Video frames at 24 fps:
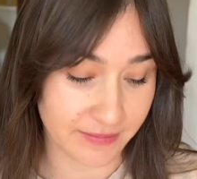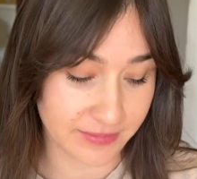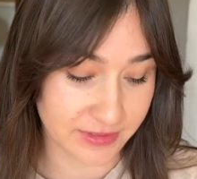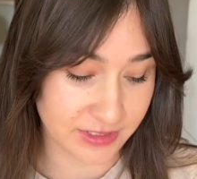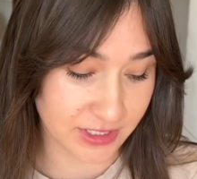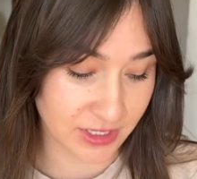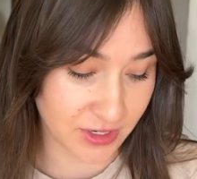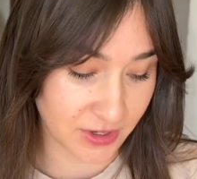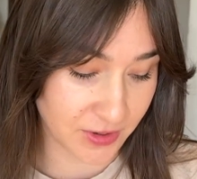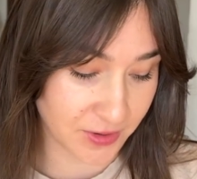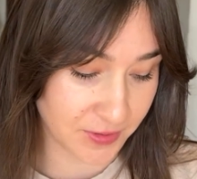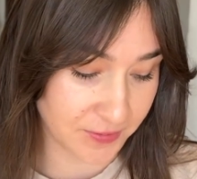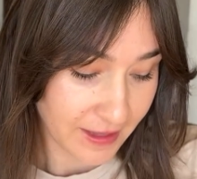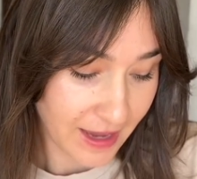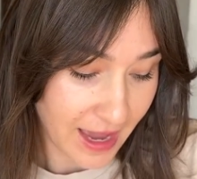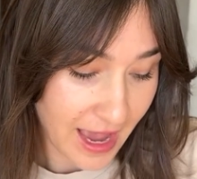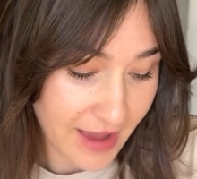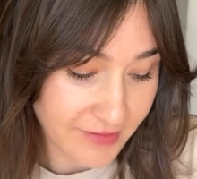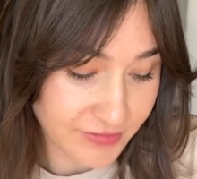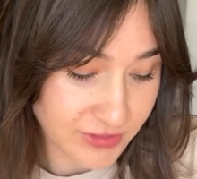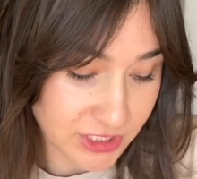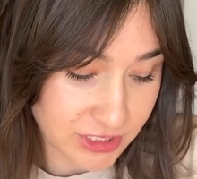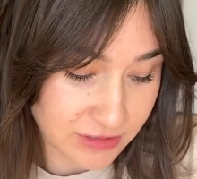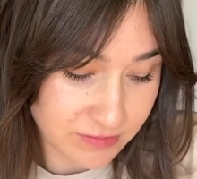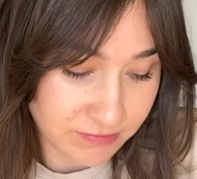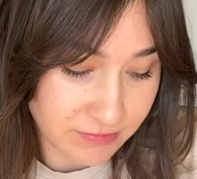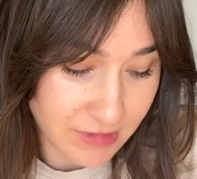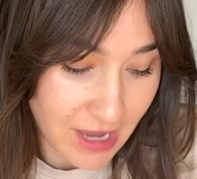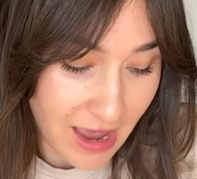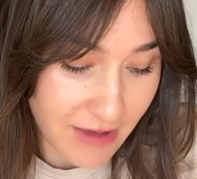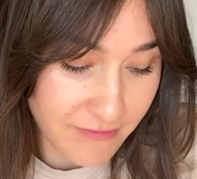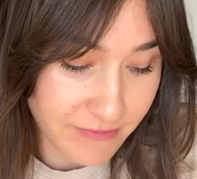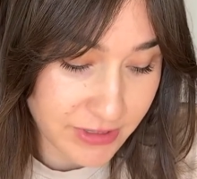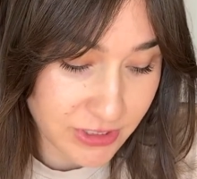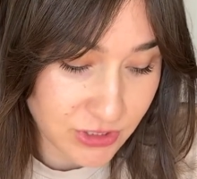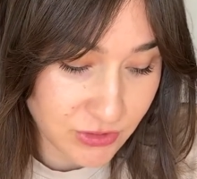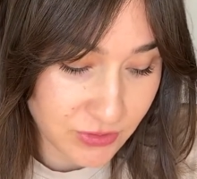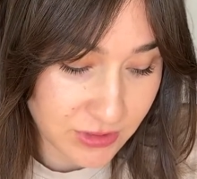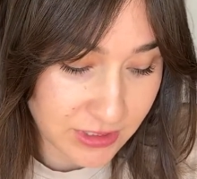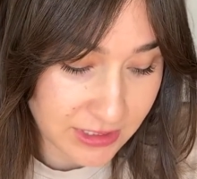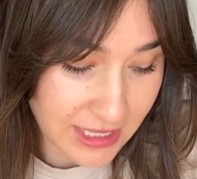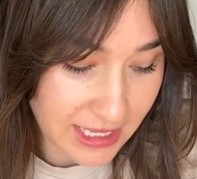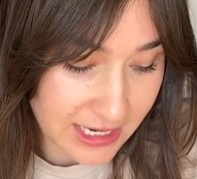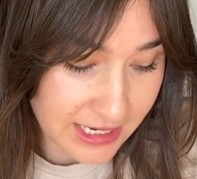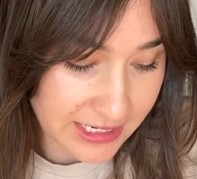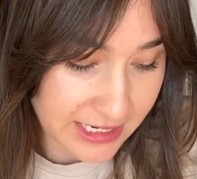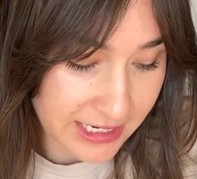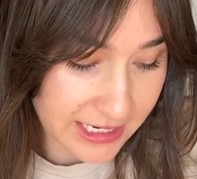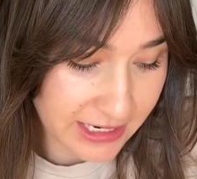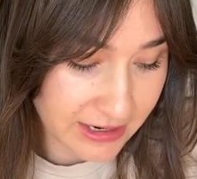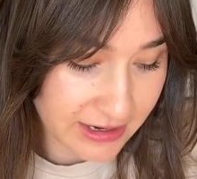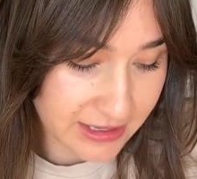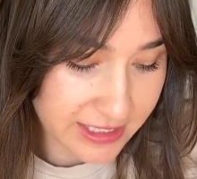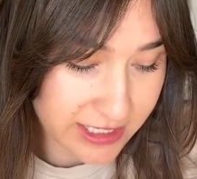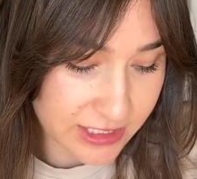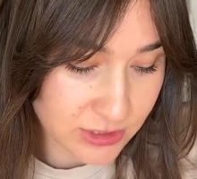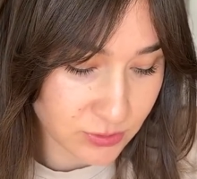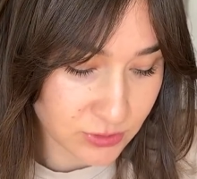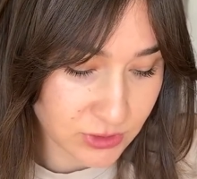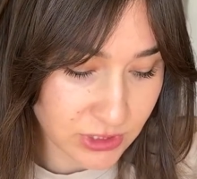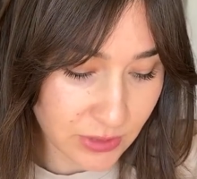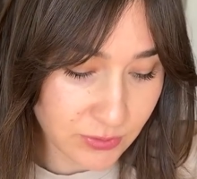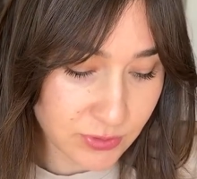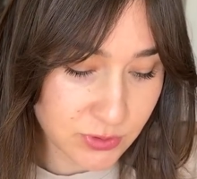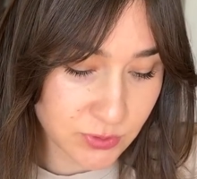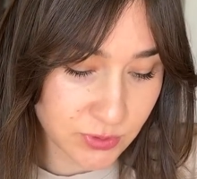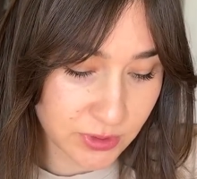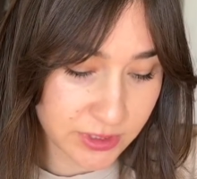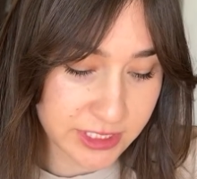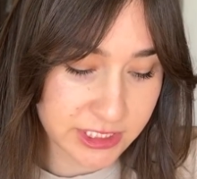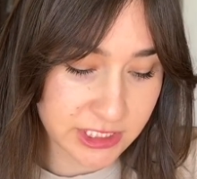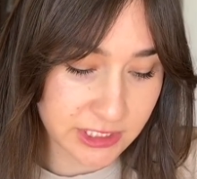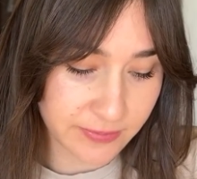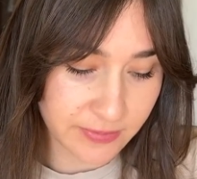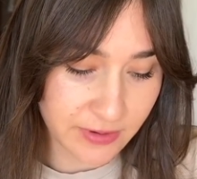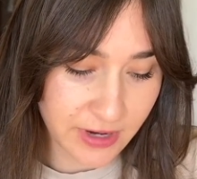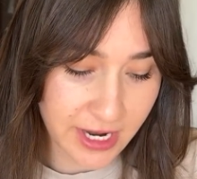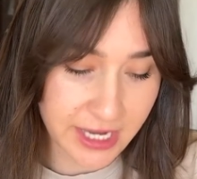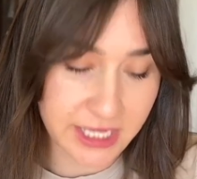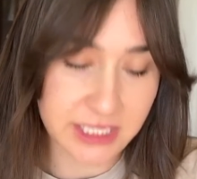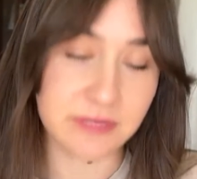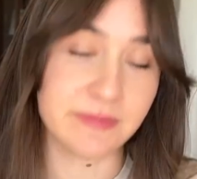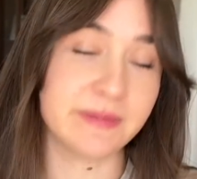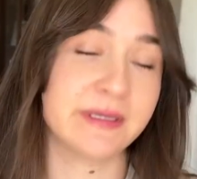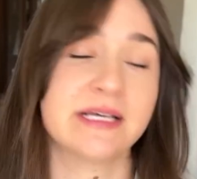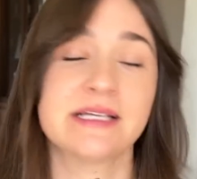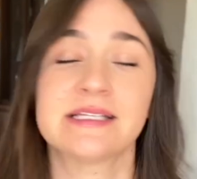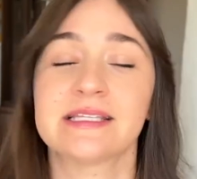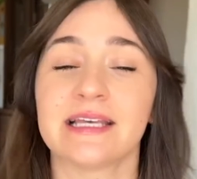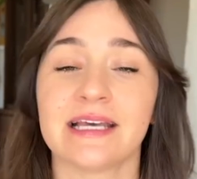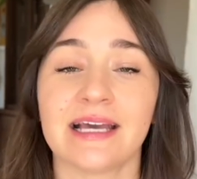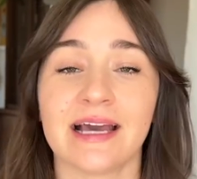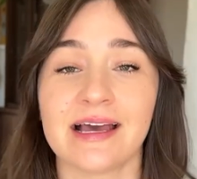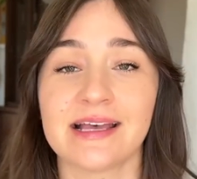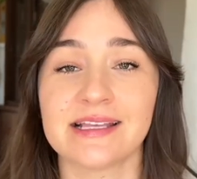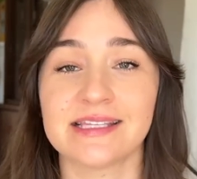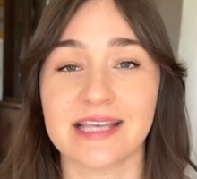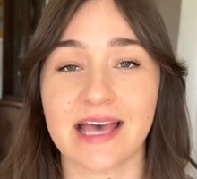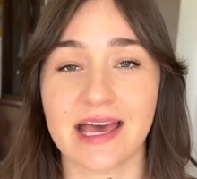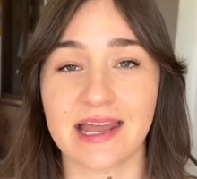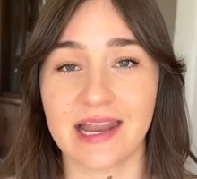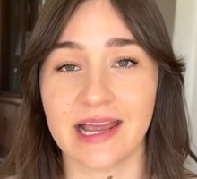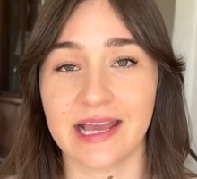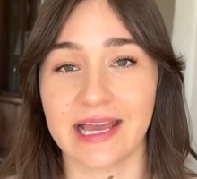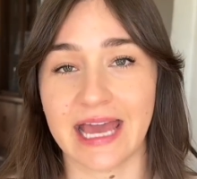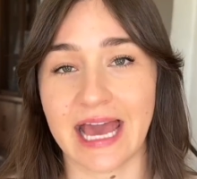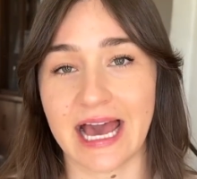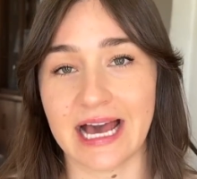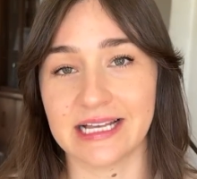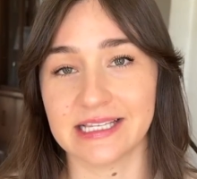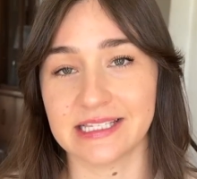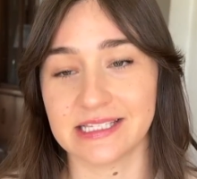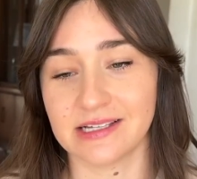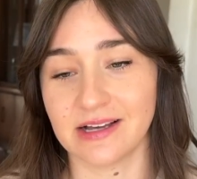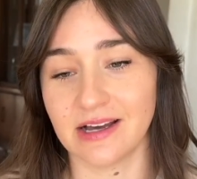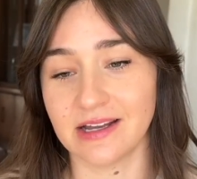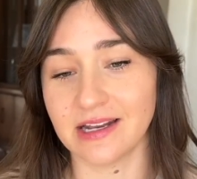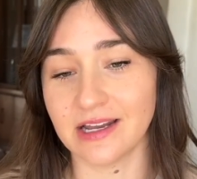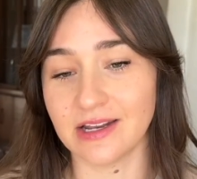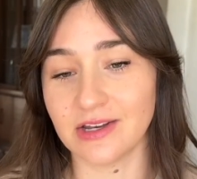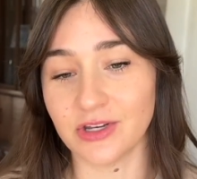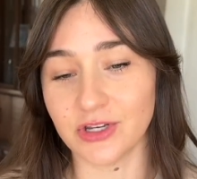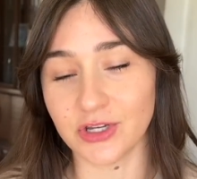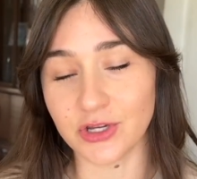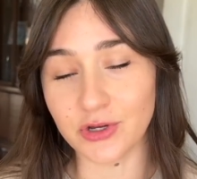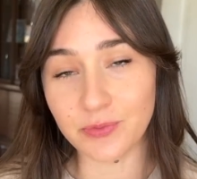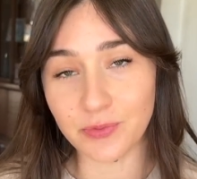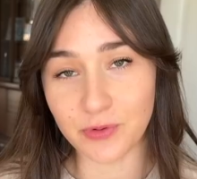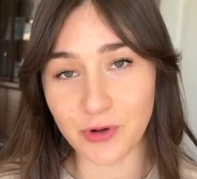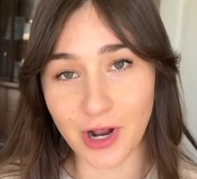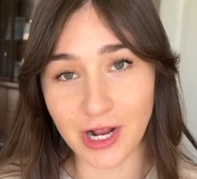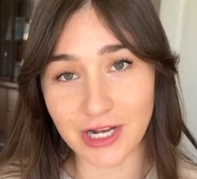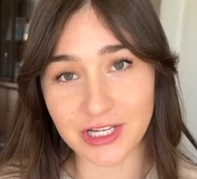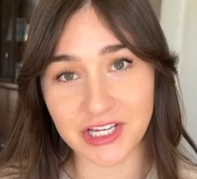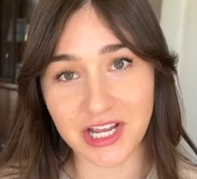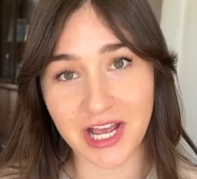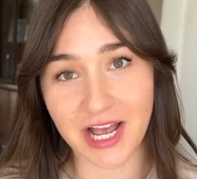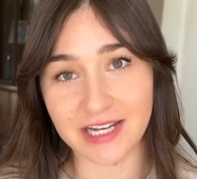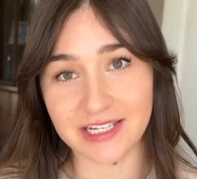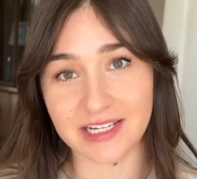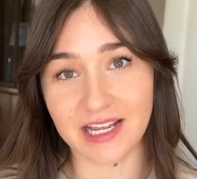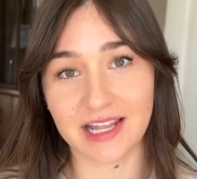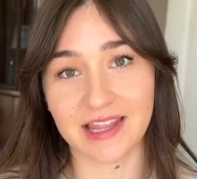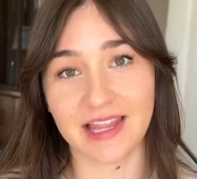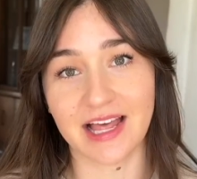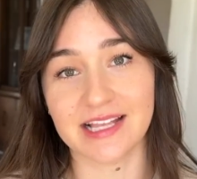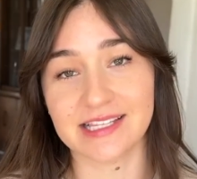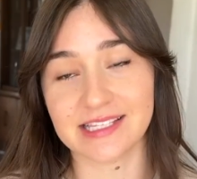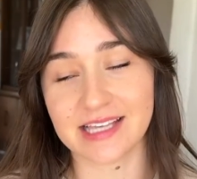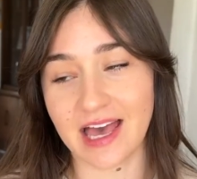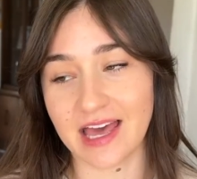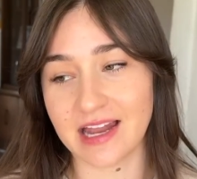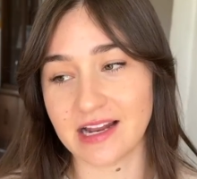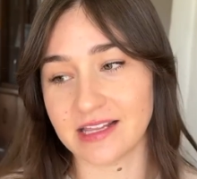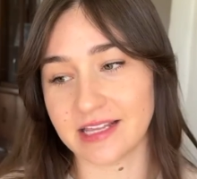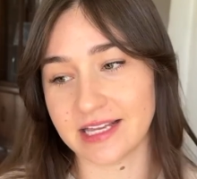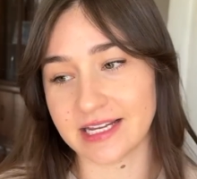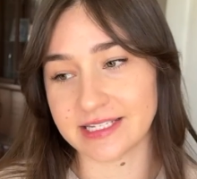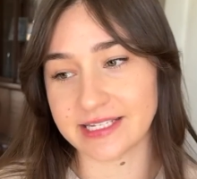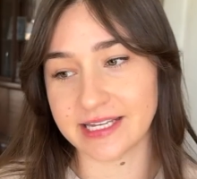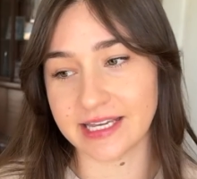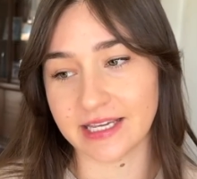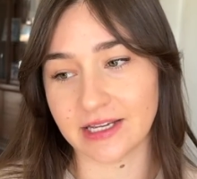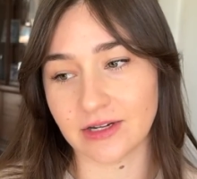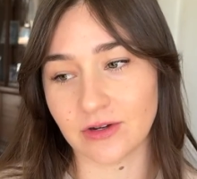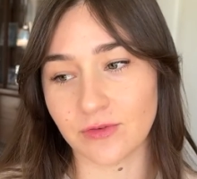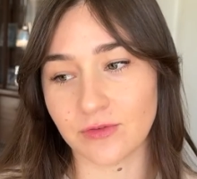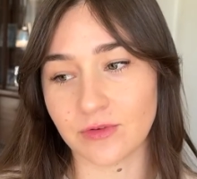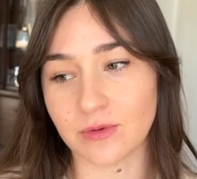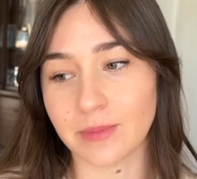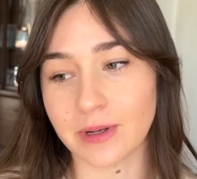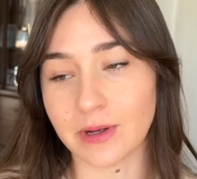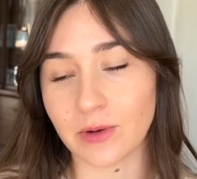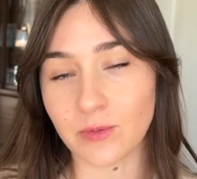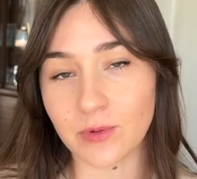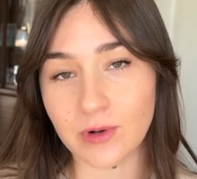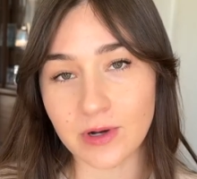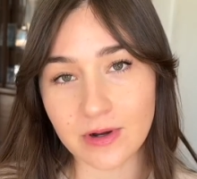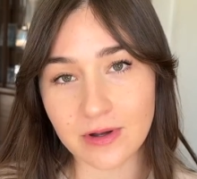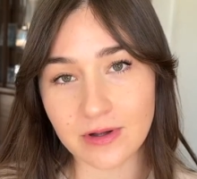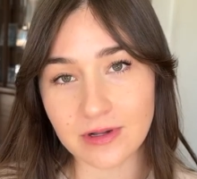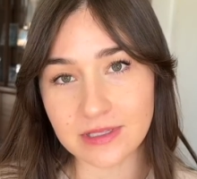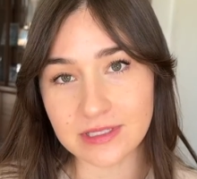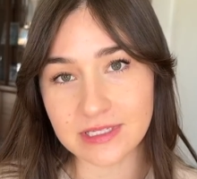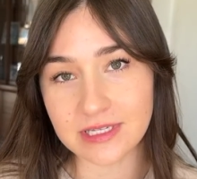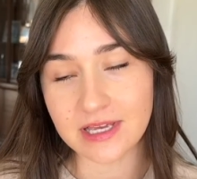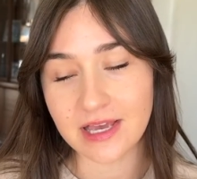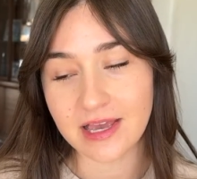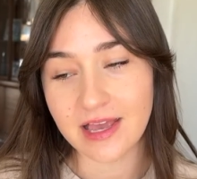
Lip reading: So I've been doing a lot of knitting on this, which I was really surprised because, like I said, I cast on a new project and that's kind of like taken over my world.